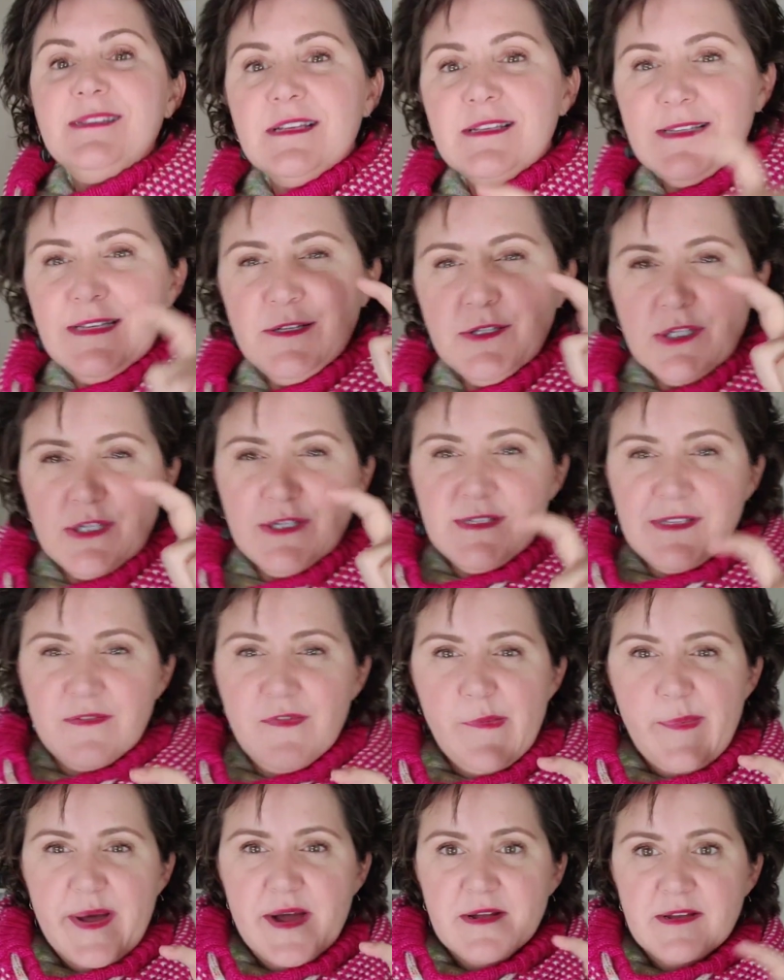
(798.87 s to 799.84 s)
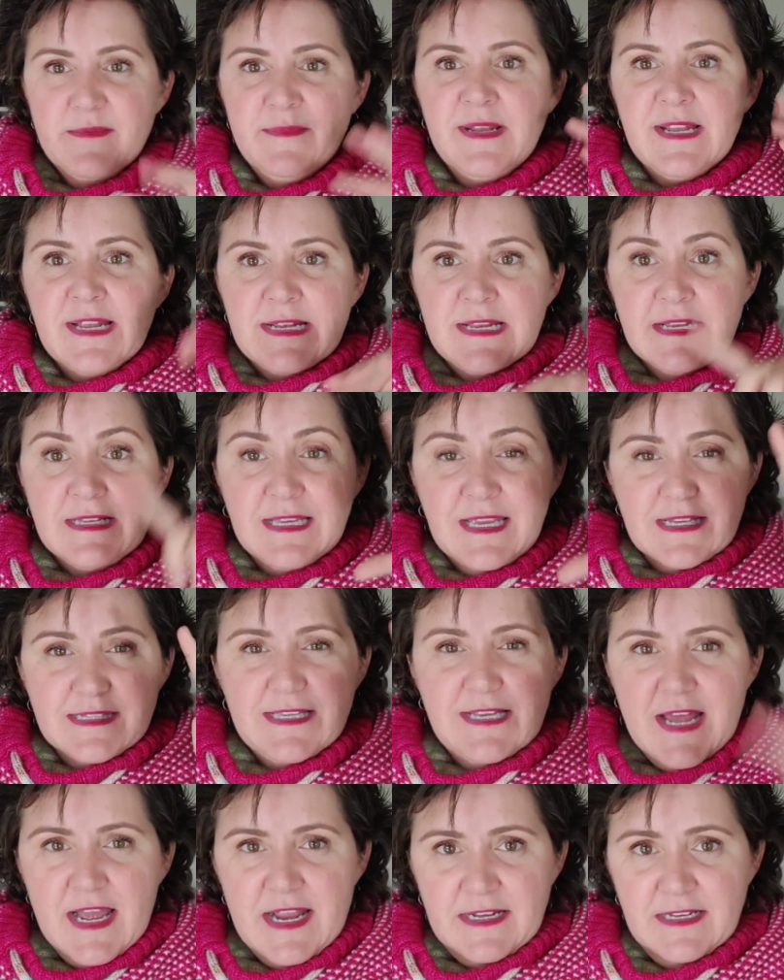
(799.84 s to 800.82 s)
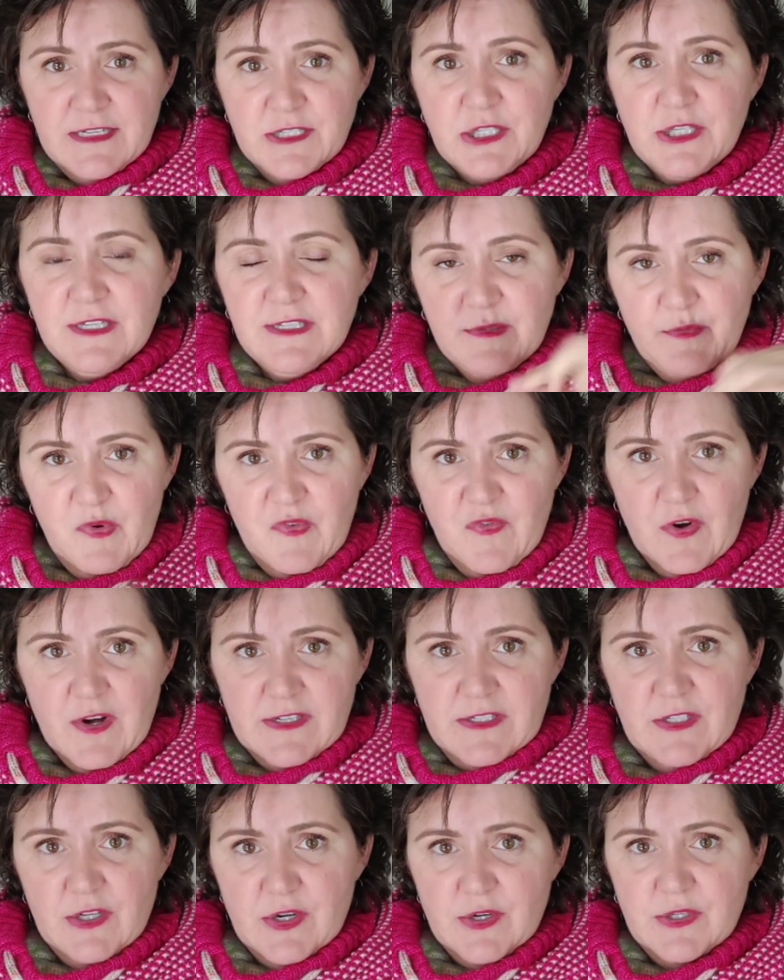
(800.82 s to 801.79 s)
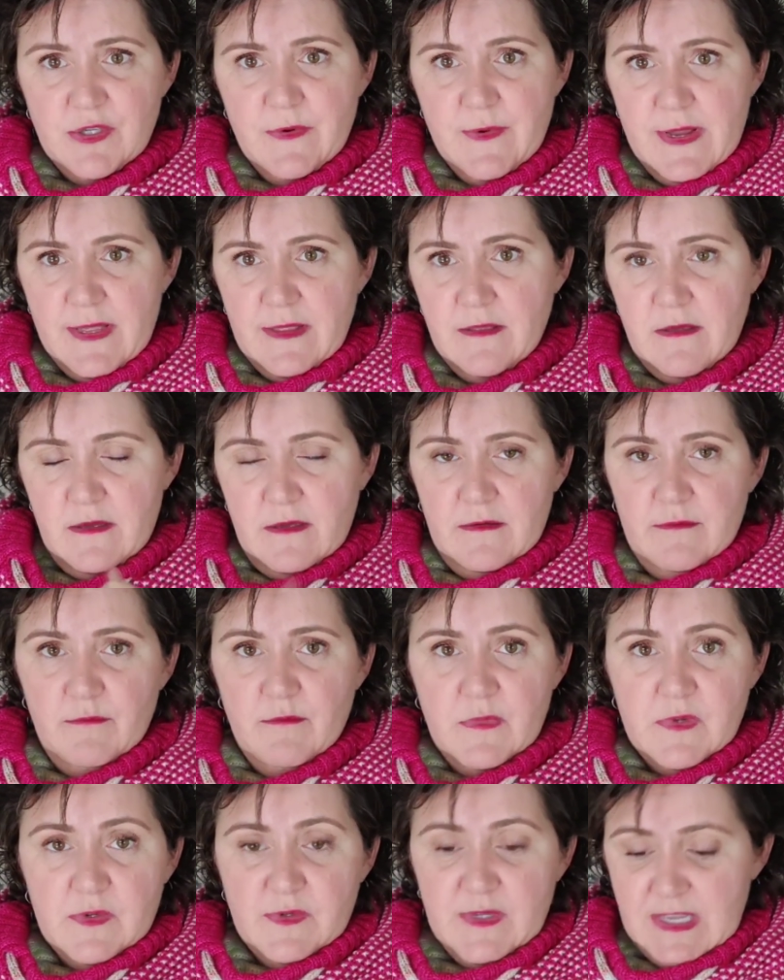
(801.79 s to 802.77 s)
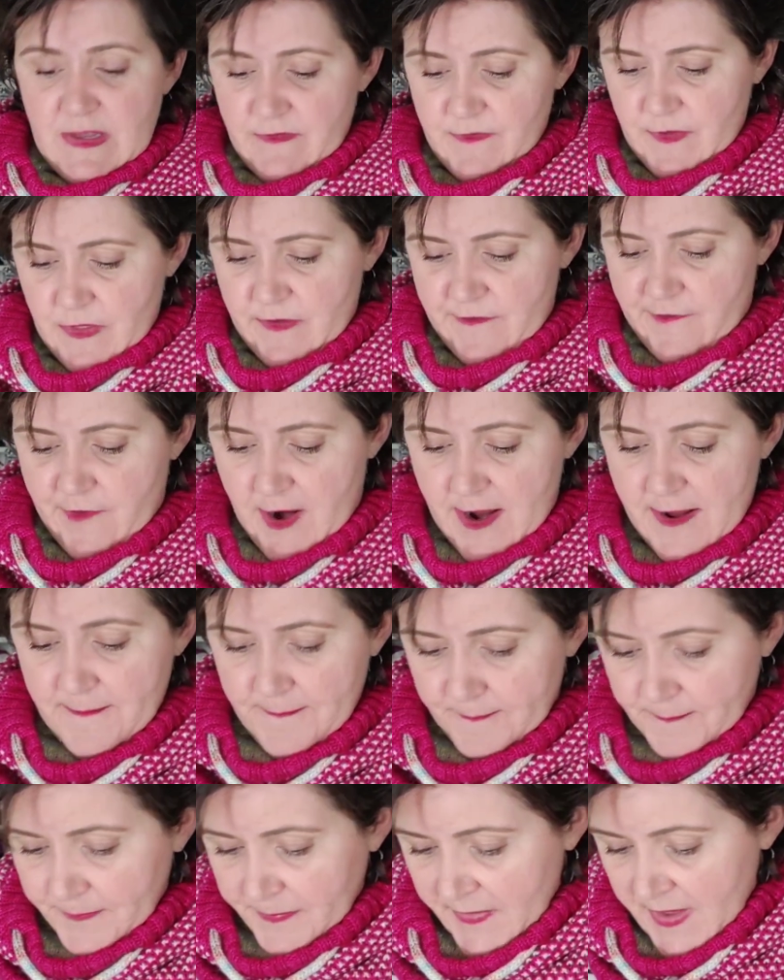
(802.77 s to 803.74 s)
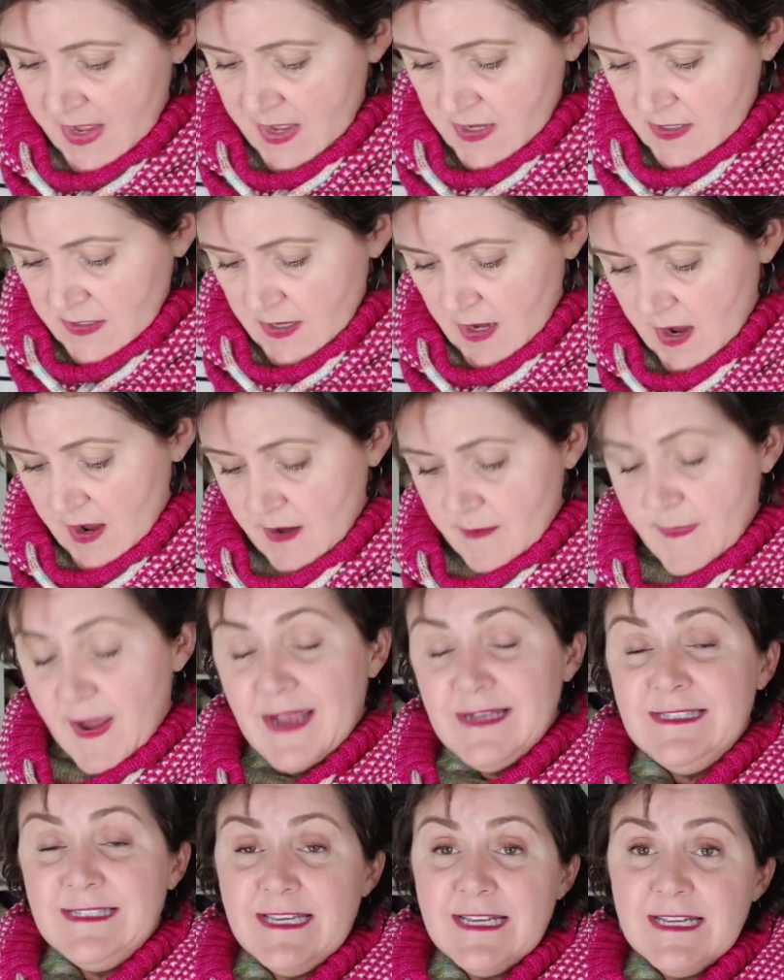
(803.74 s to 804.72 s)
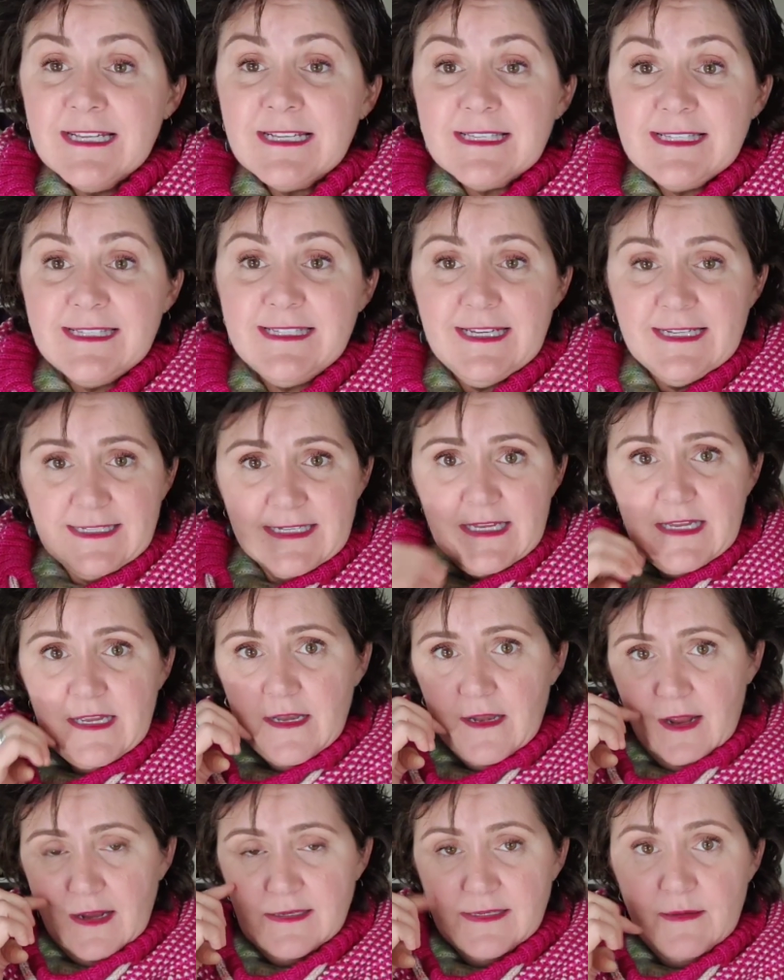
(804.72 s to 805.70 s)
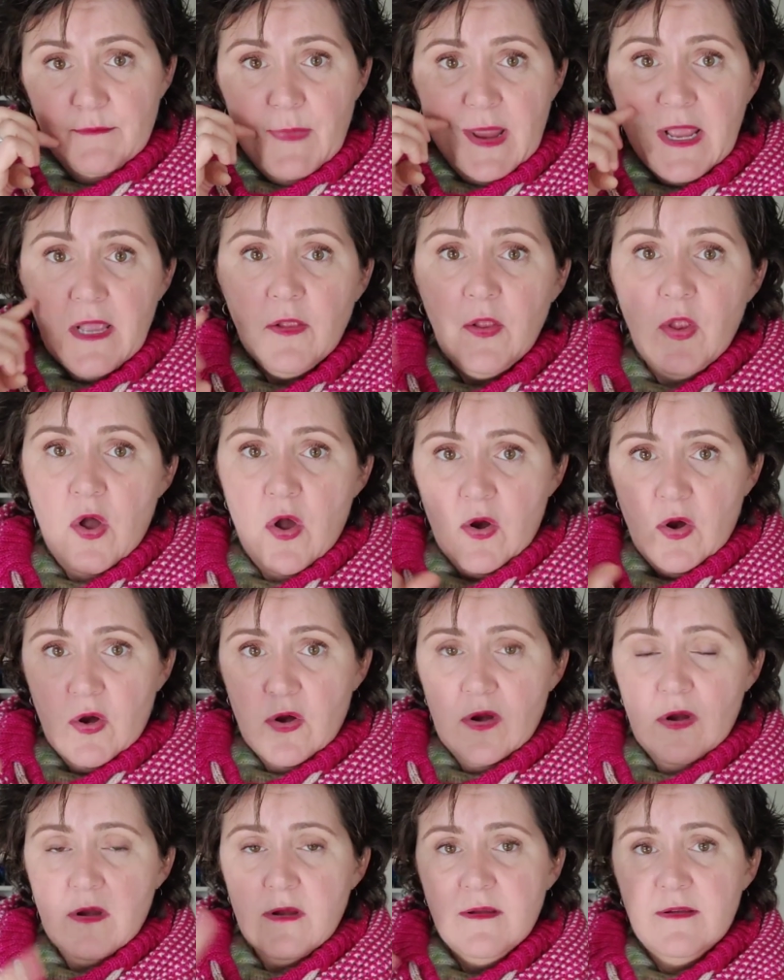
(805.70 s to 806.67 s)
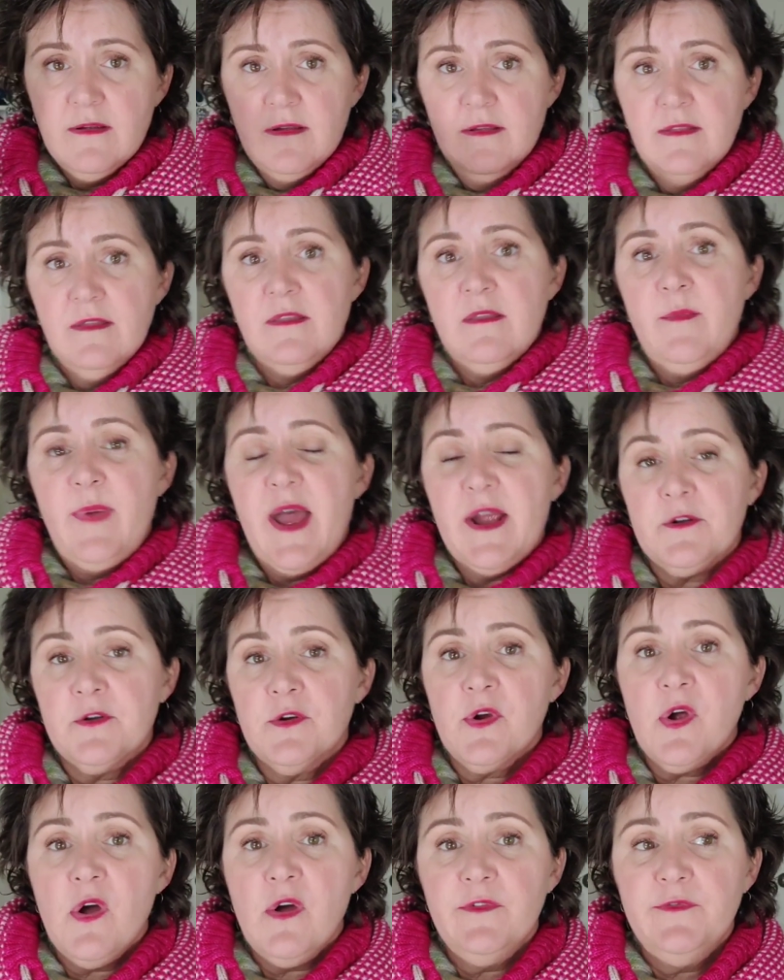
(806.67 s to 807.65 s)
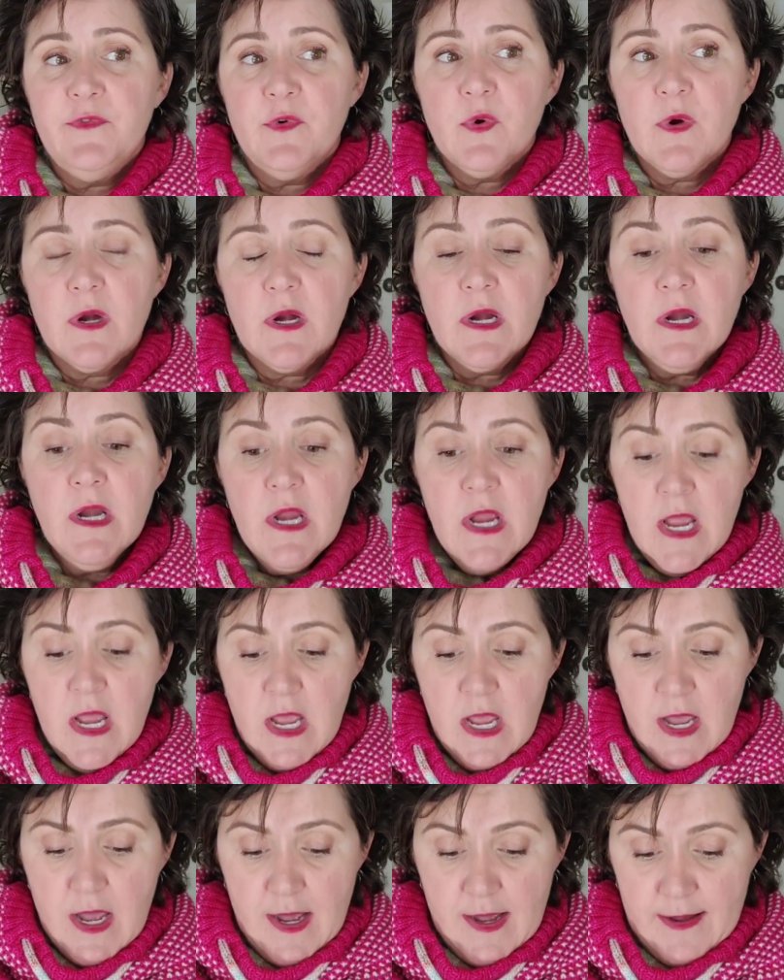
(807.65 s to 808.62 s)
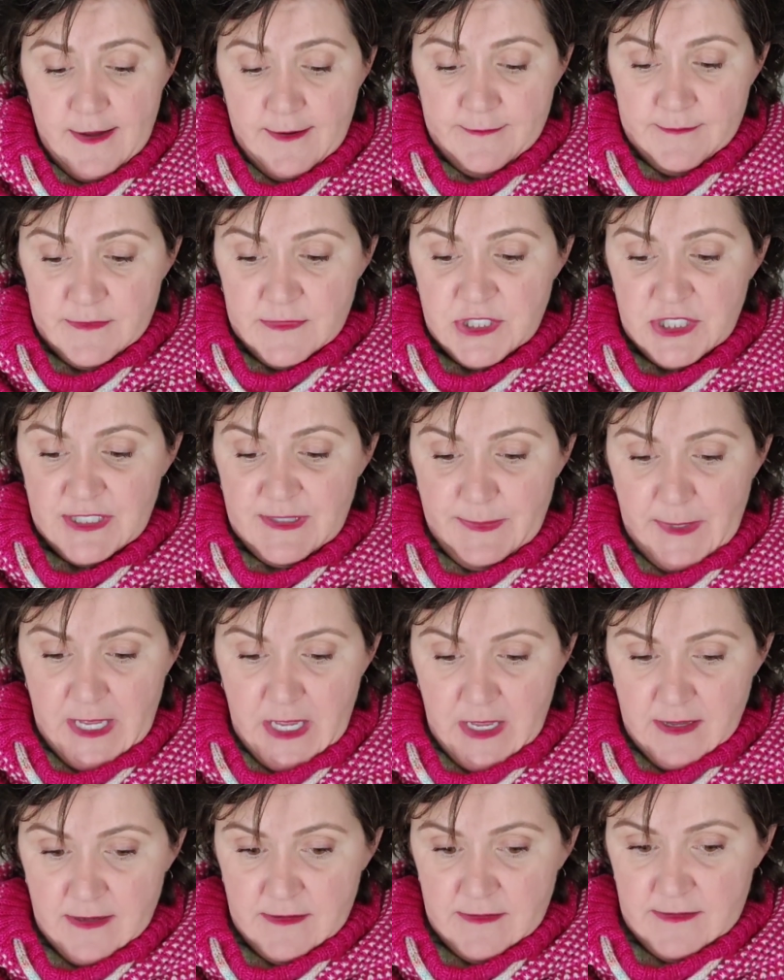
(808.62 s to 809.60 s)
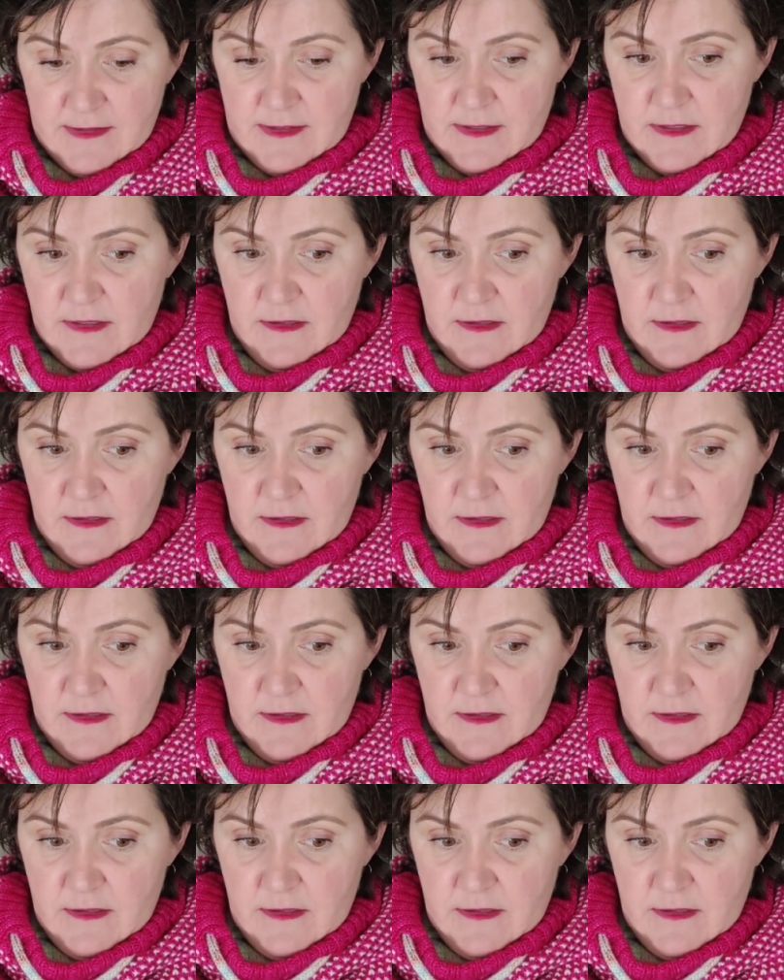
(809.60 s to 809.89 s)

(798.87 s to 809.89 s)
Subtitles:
6 inches at the bottom, and I need to get to 9 inches before I start doing the motif in the front. I did extend it. I did make it longer than the pattern called for, just because